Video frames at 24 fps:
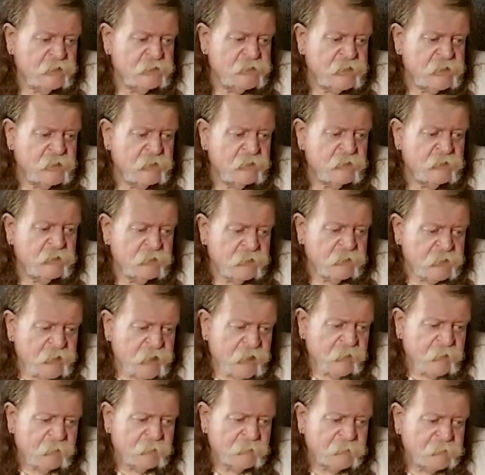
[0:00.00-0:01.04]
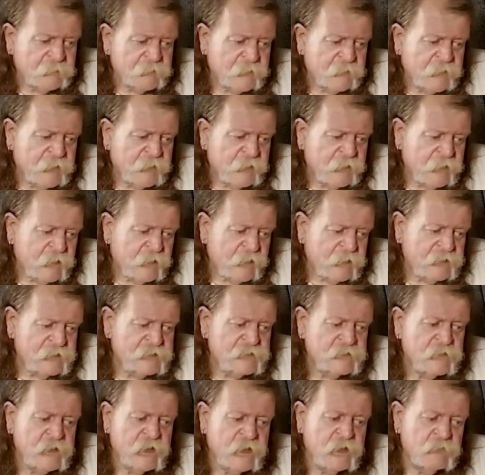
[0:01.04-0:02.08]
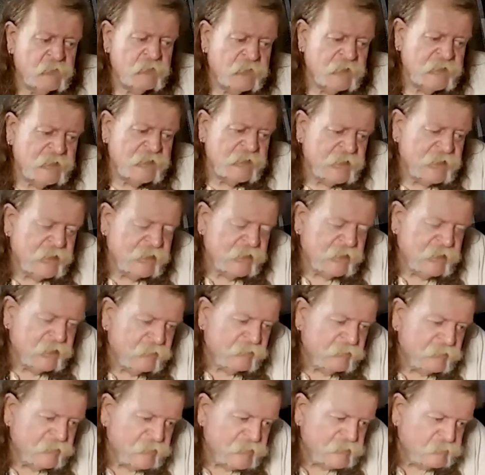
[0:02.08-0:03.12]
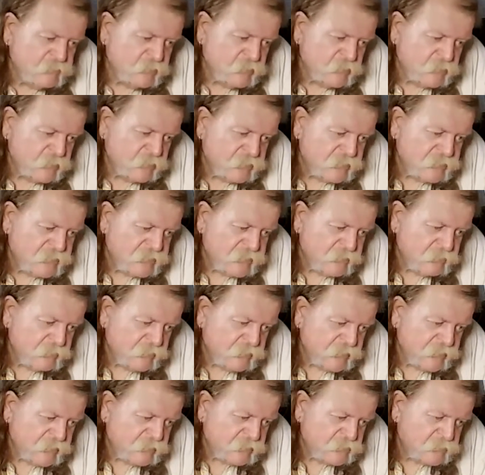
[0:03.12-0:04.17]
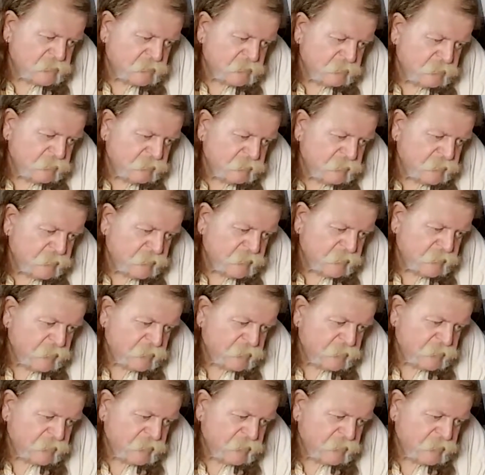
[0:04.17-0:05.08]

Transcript: So yeah, so right. I'm looking down here at this board to see what else we've got.